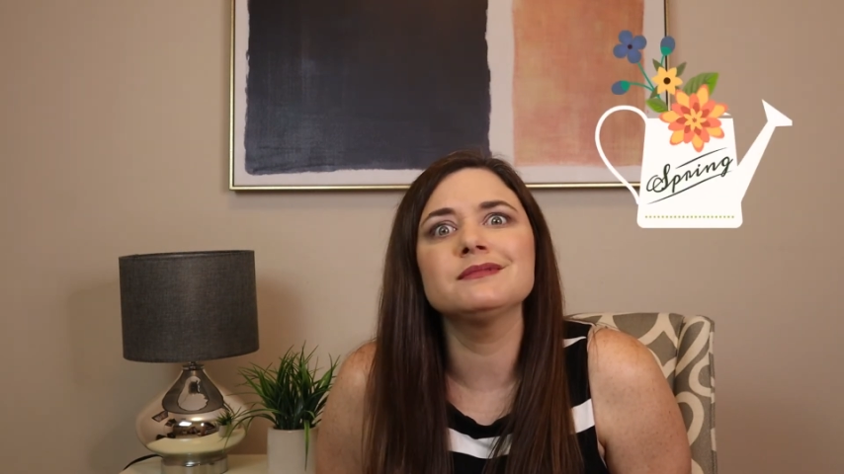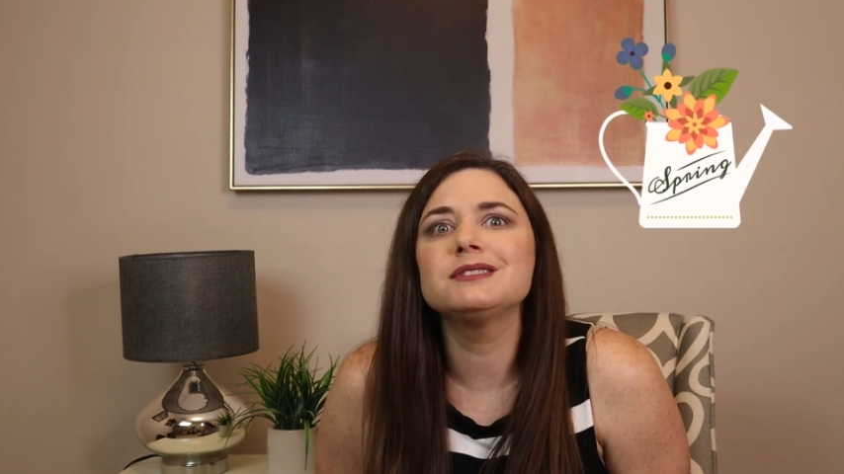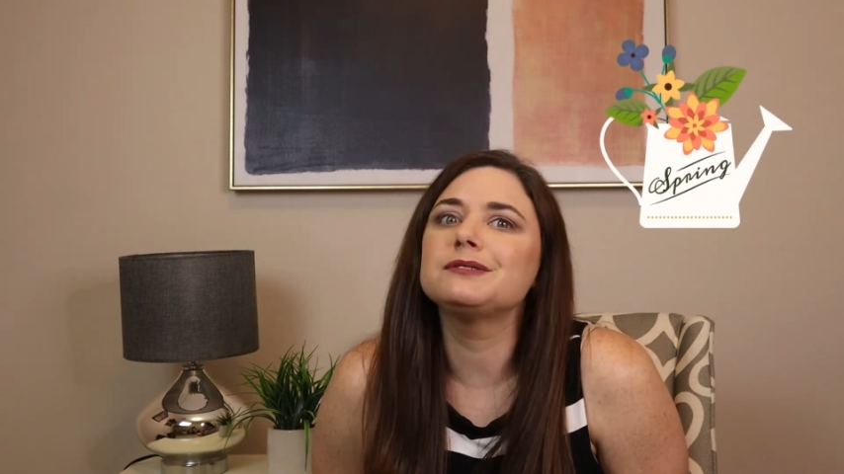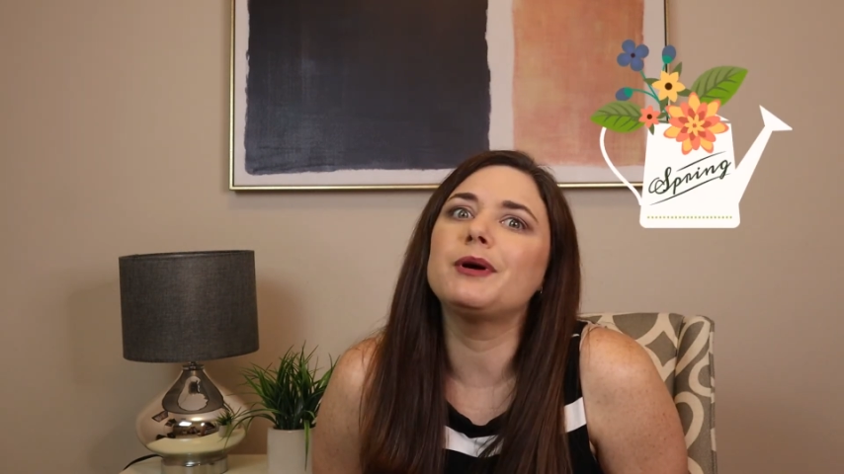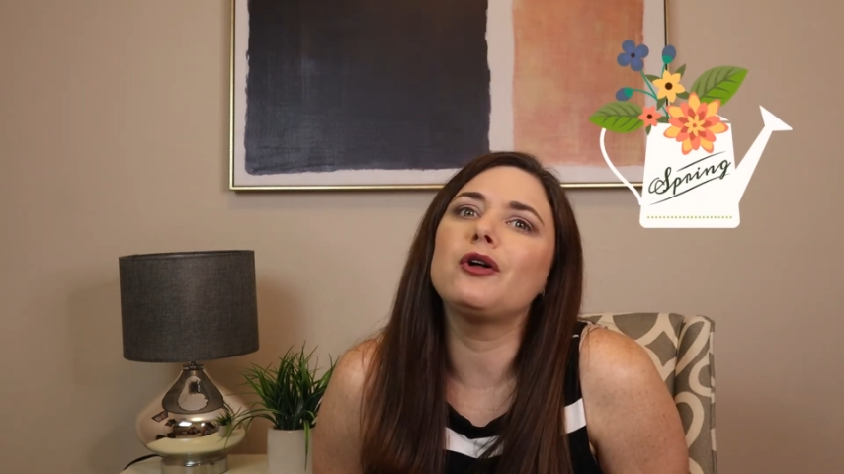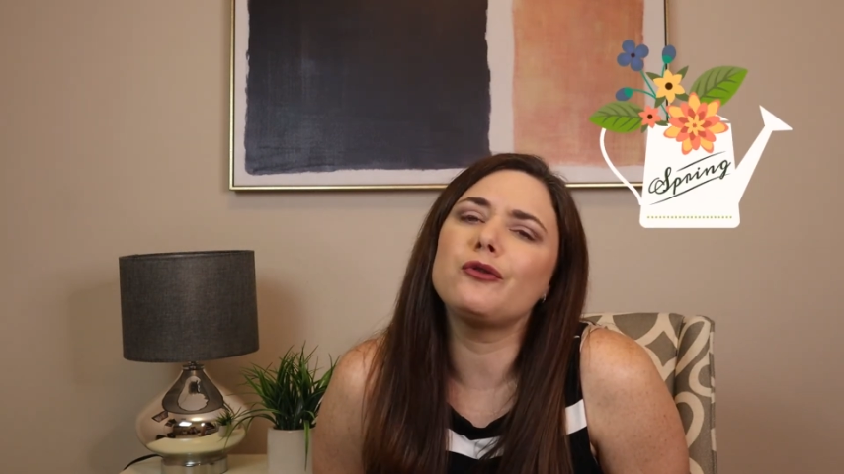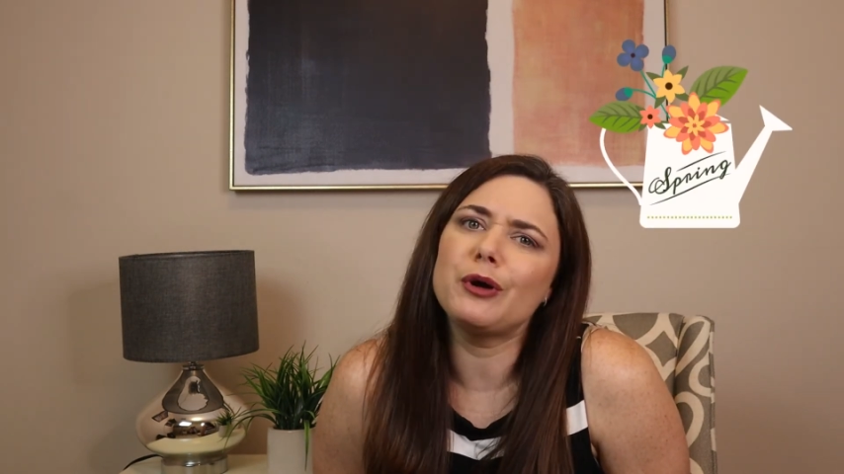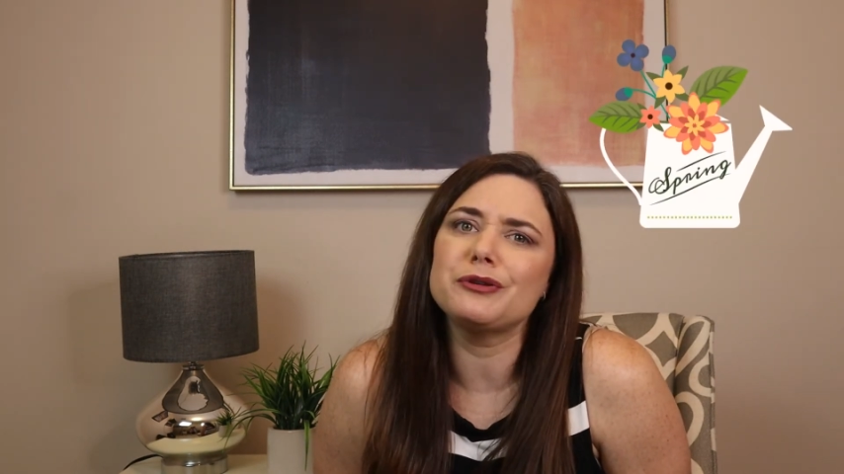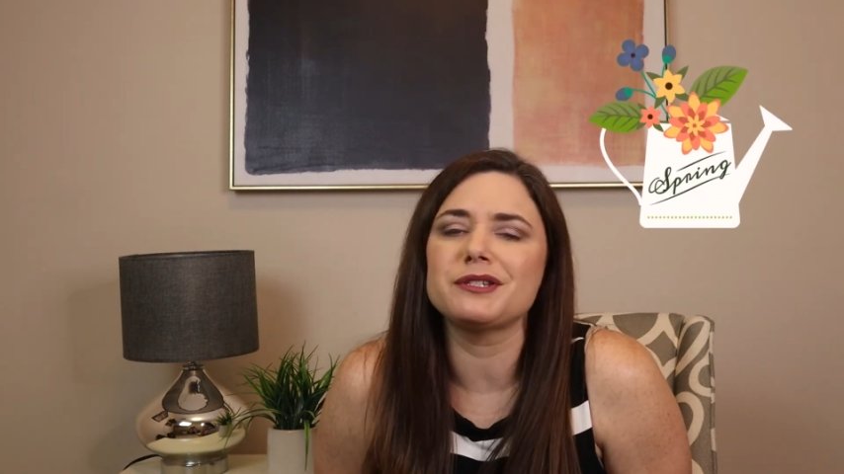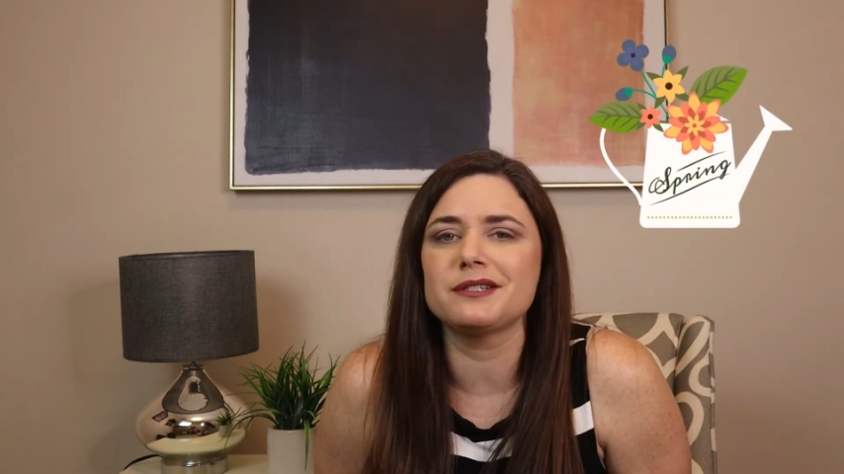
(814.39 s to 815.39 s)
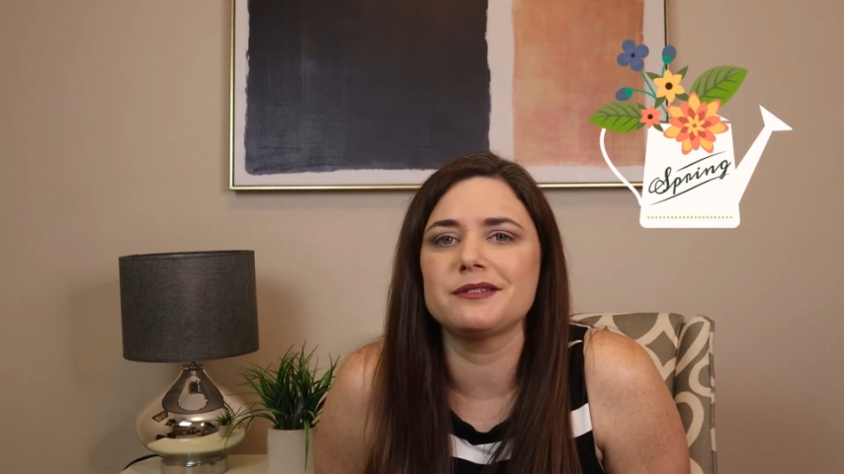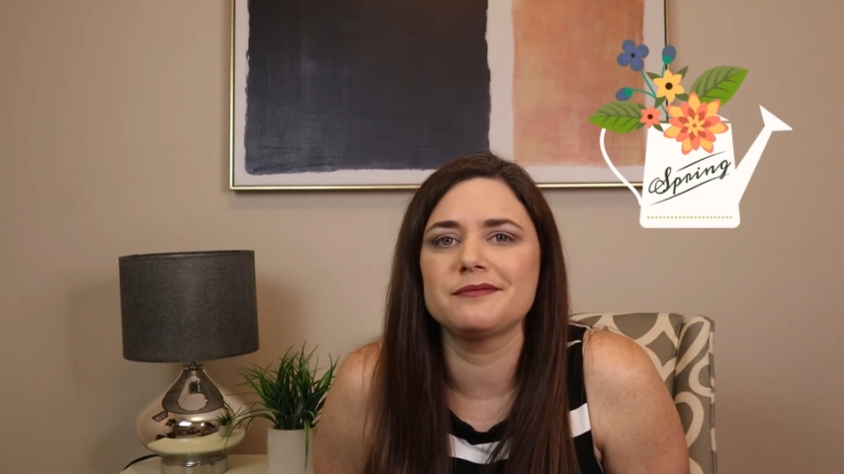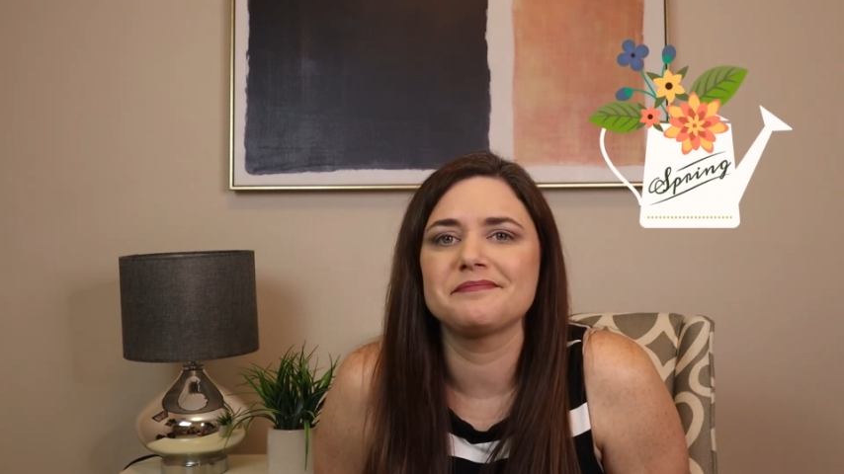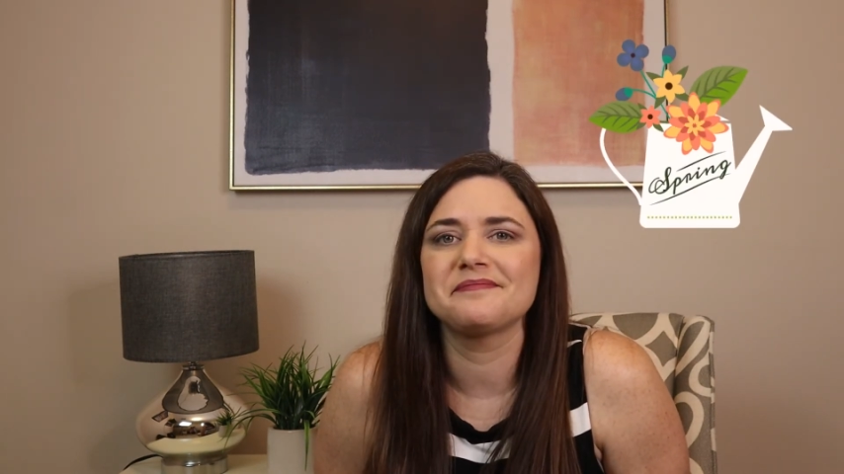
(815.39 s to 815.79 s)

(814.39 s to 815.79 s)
smell the roses.